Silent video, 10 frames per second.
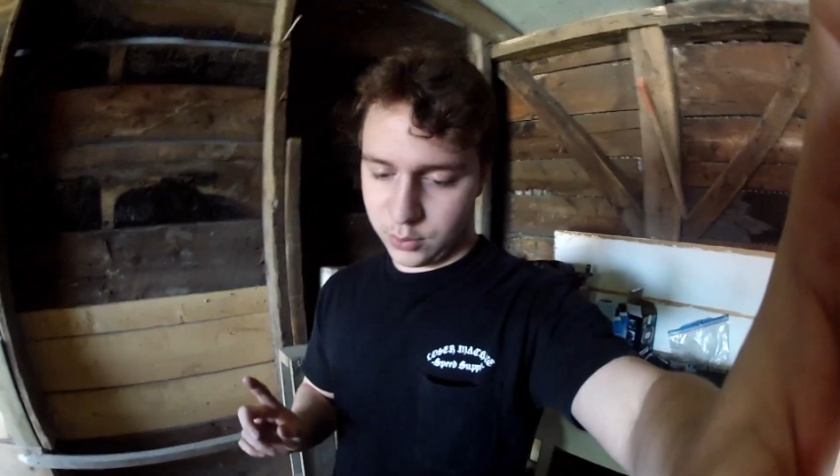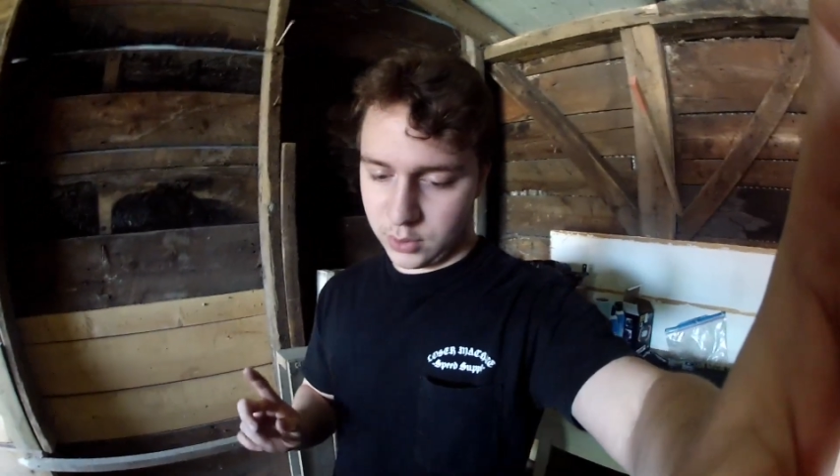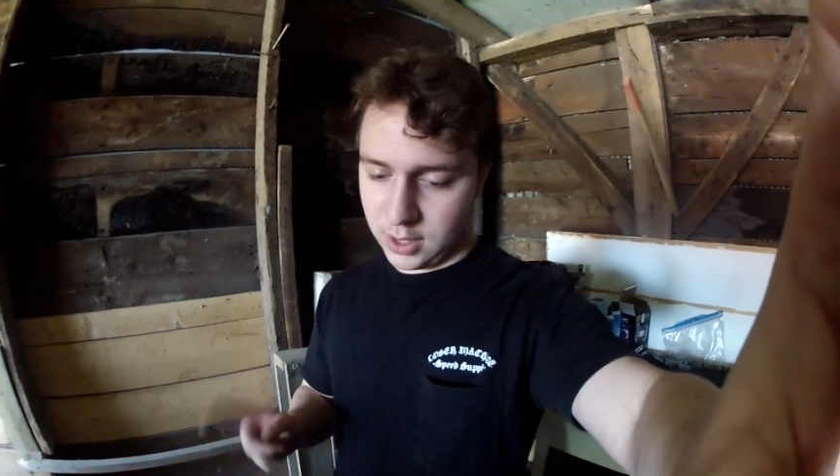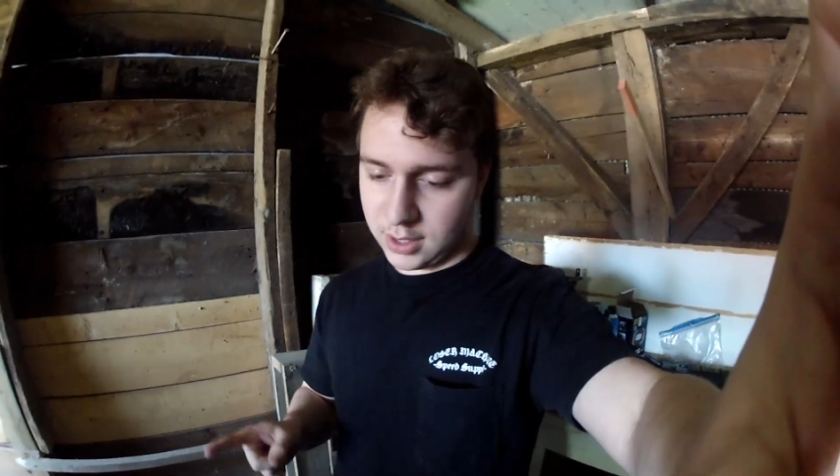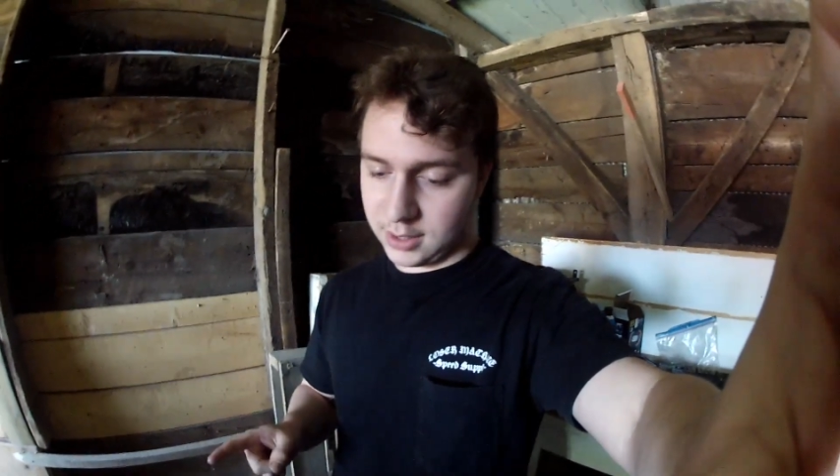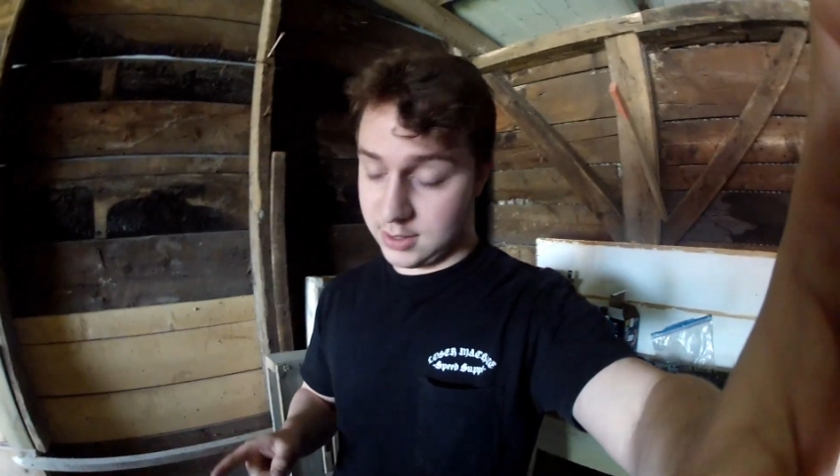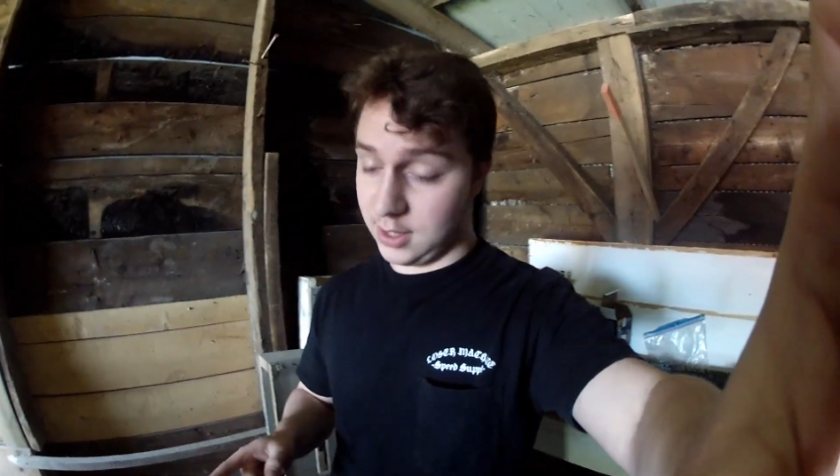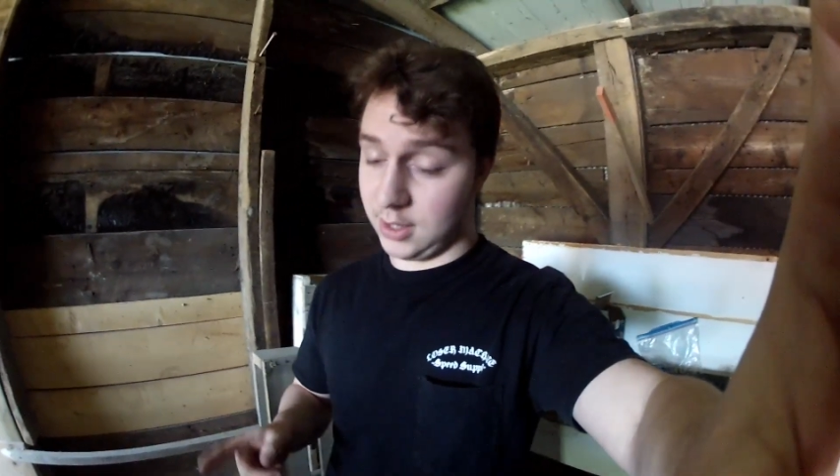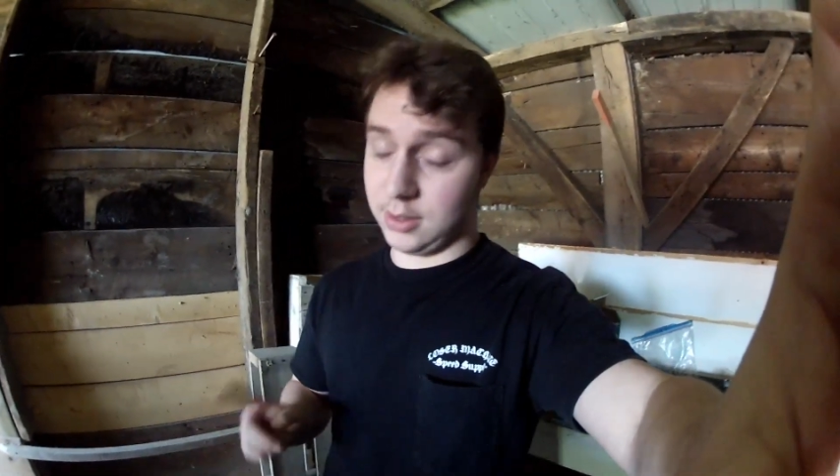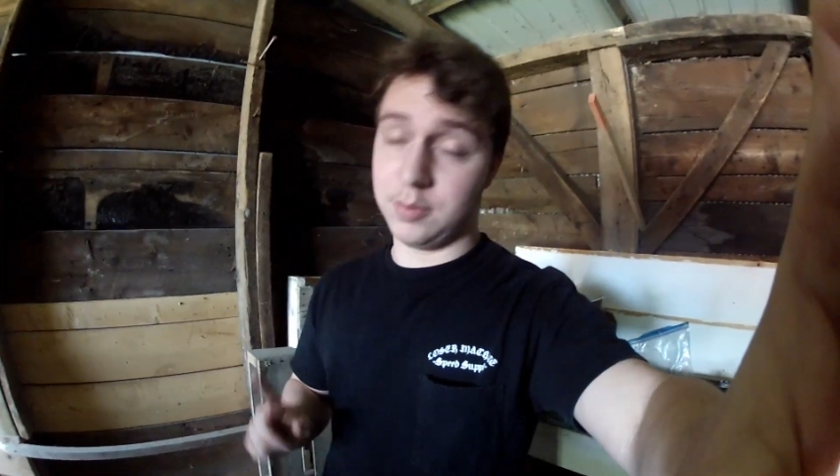like I
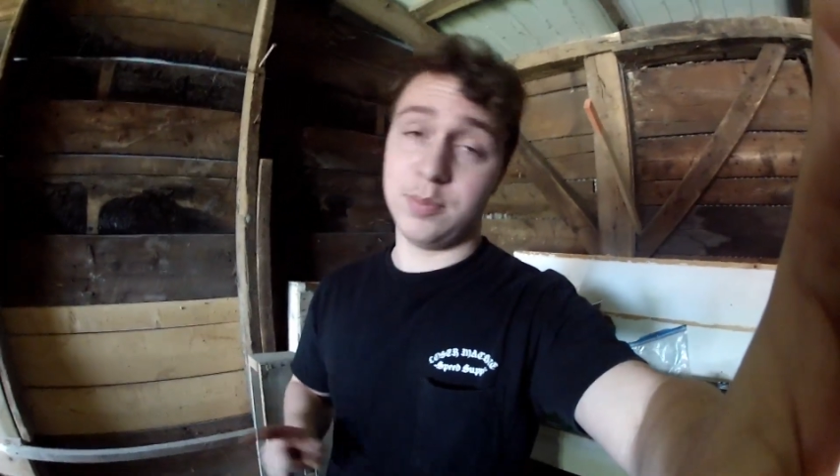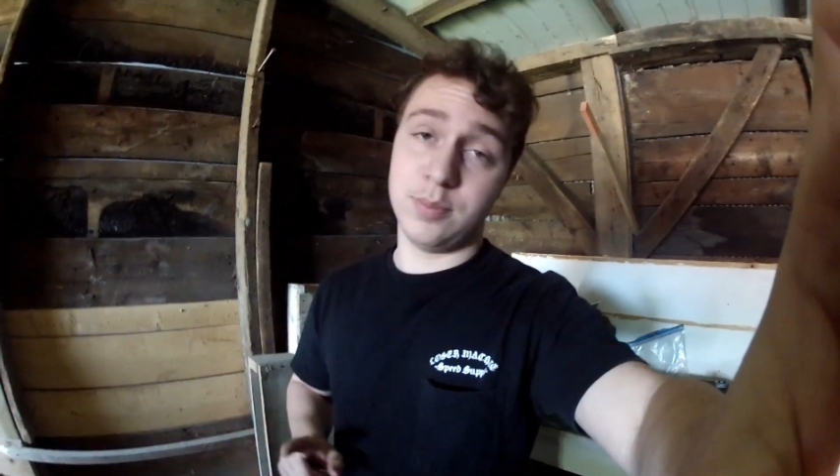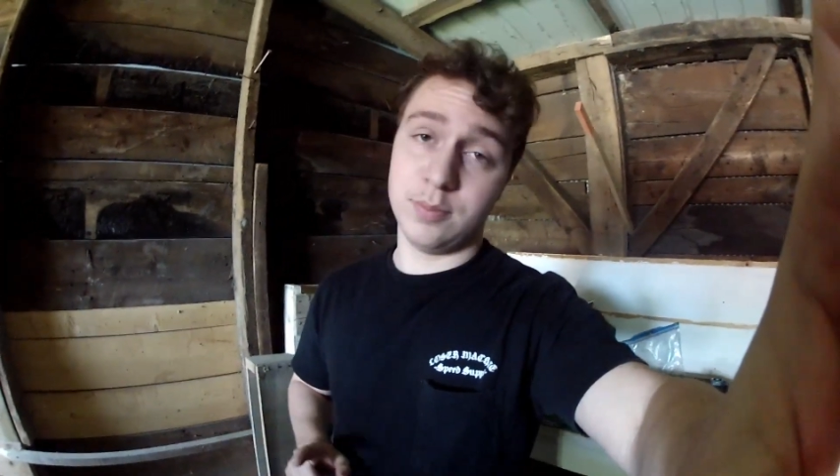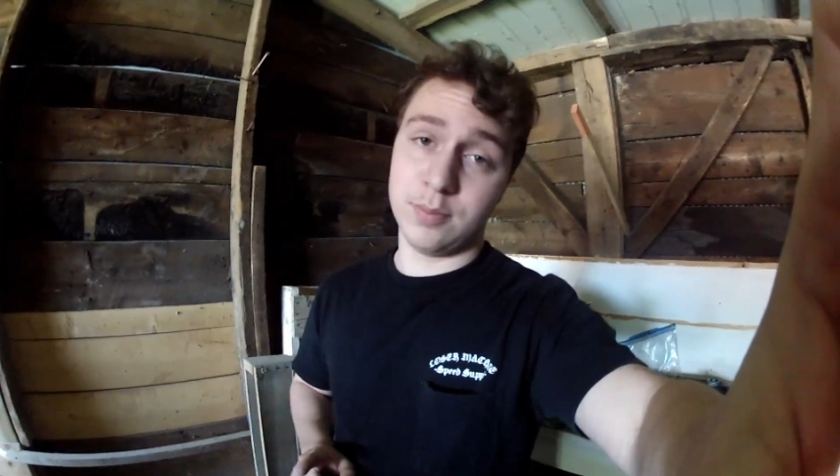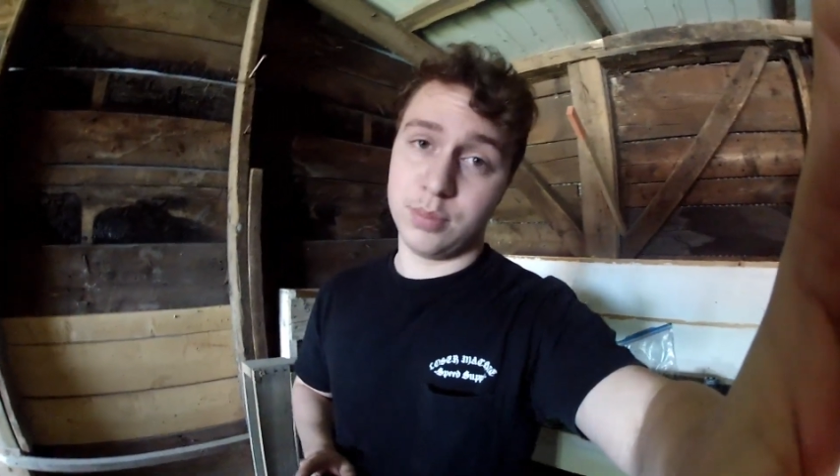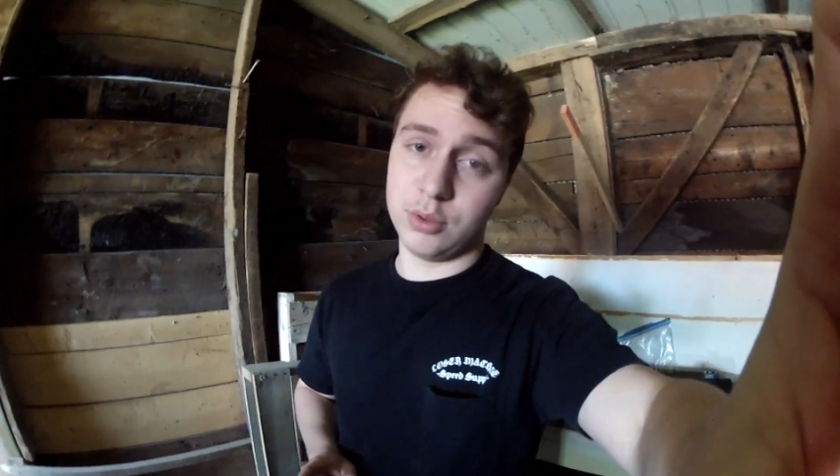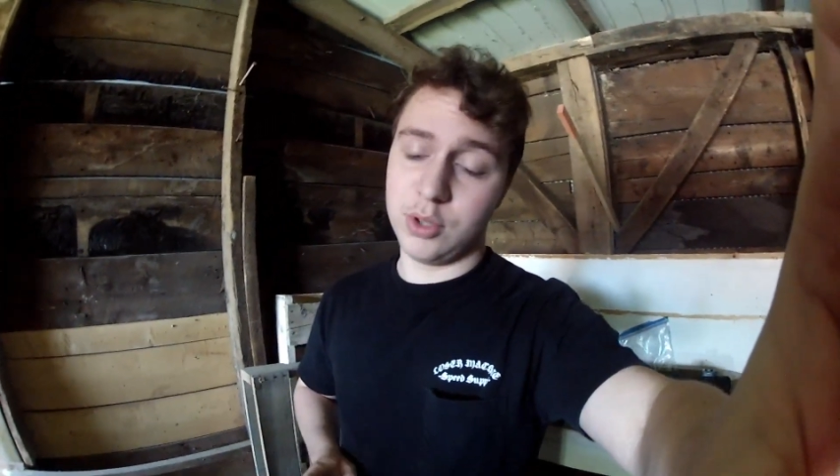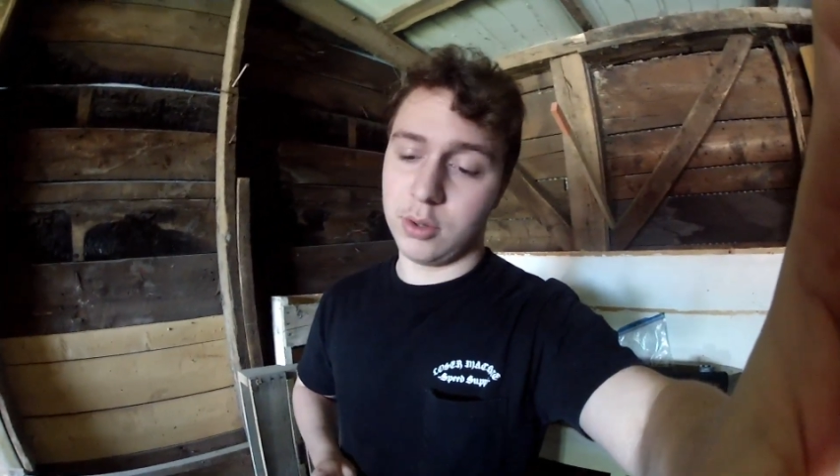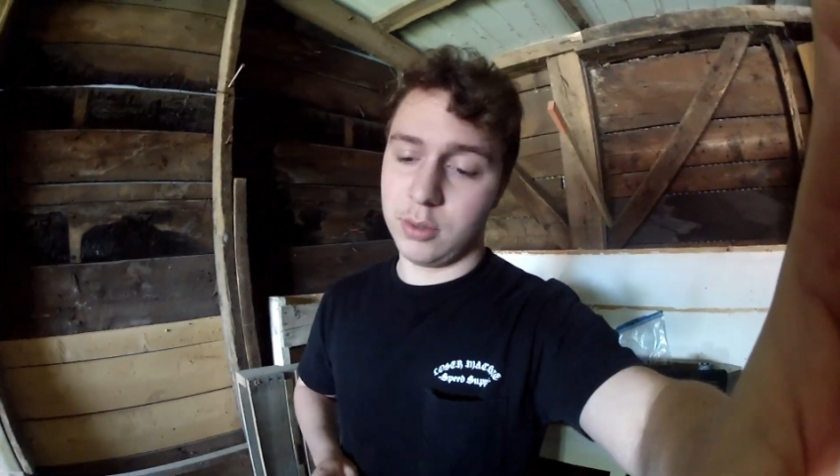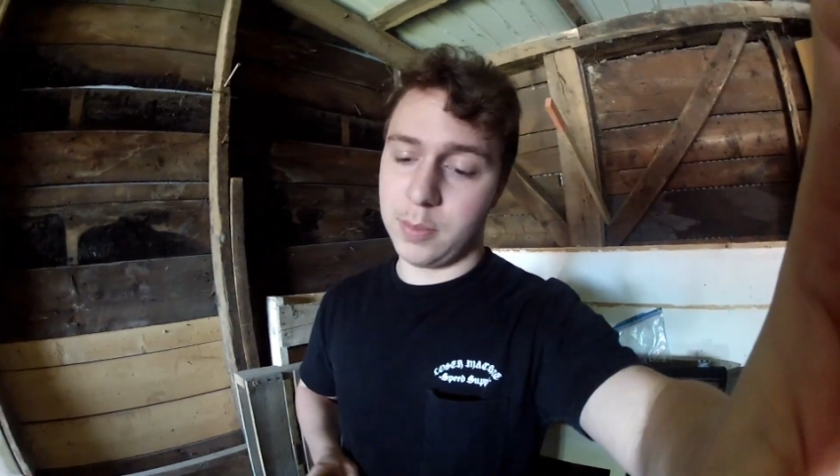said, put the
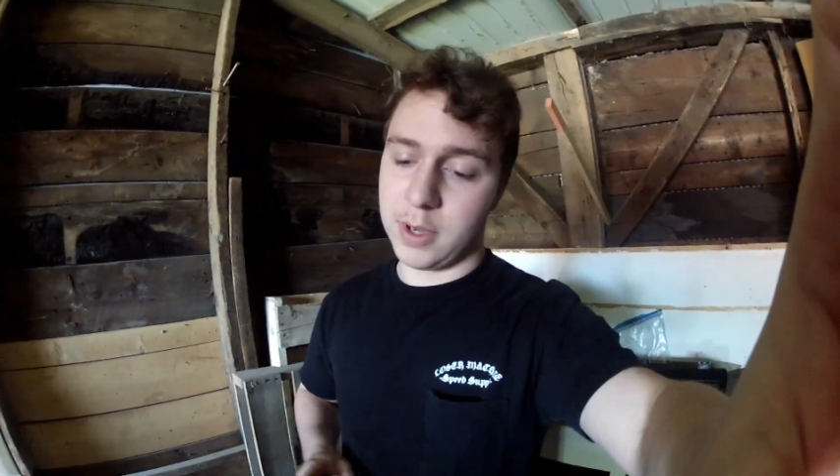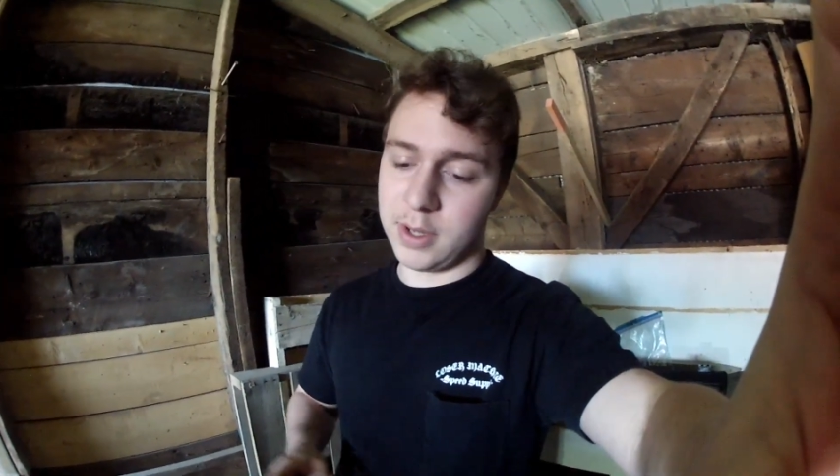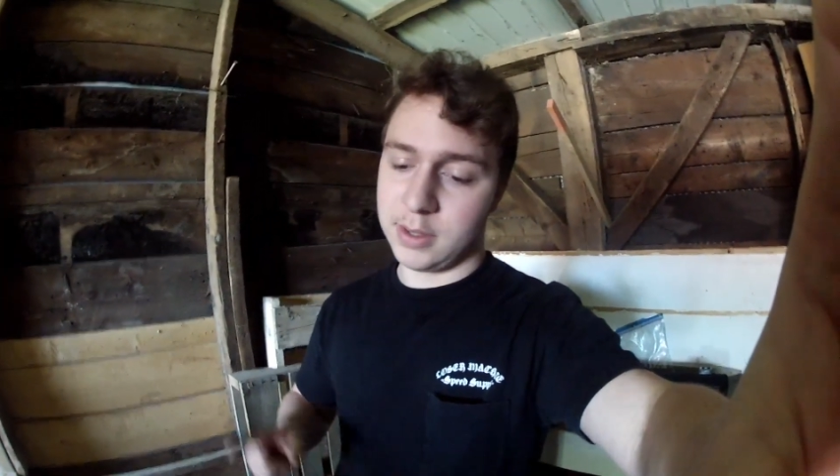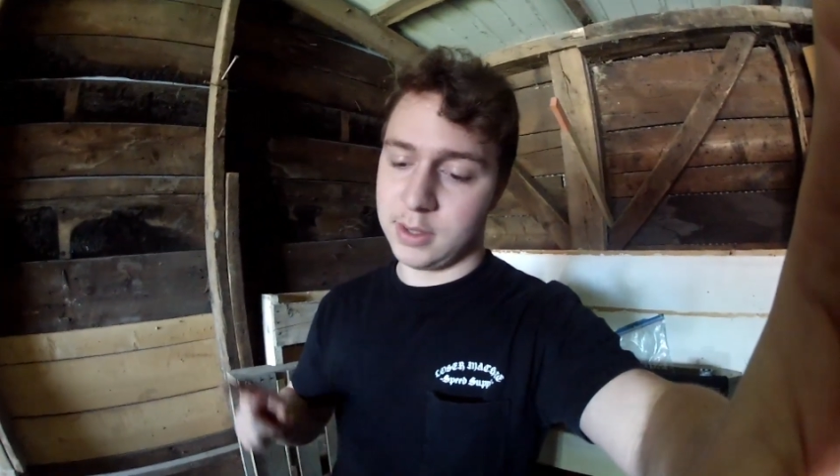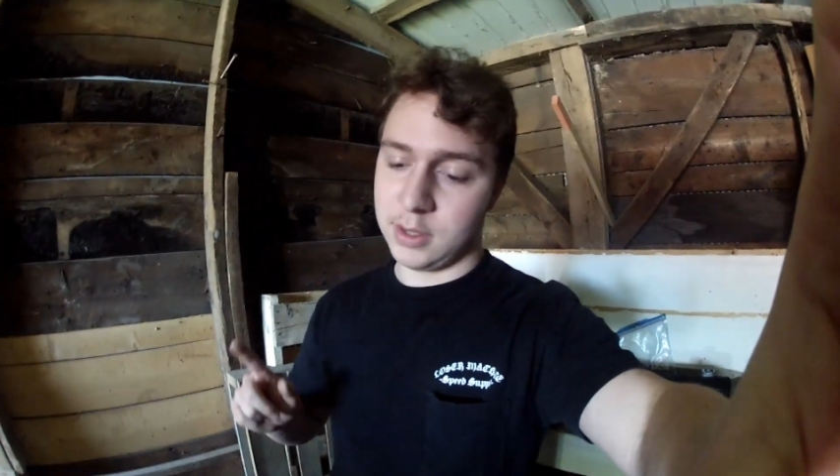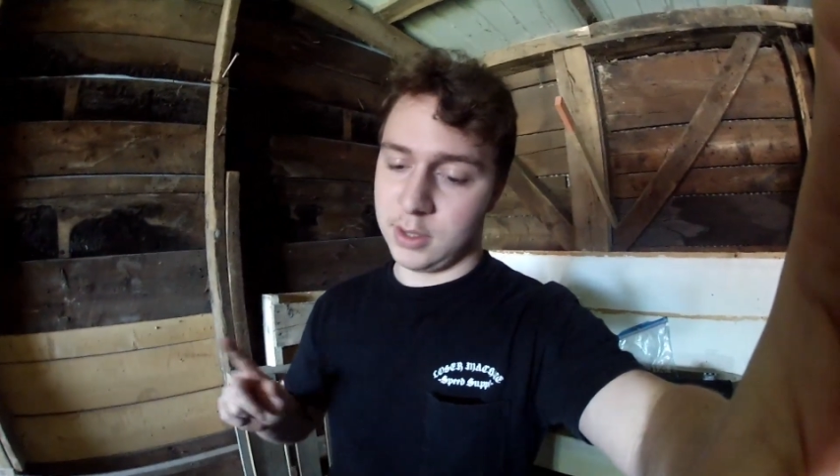oil pan,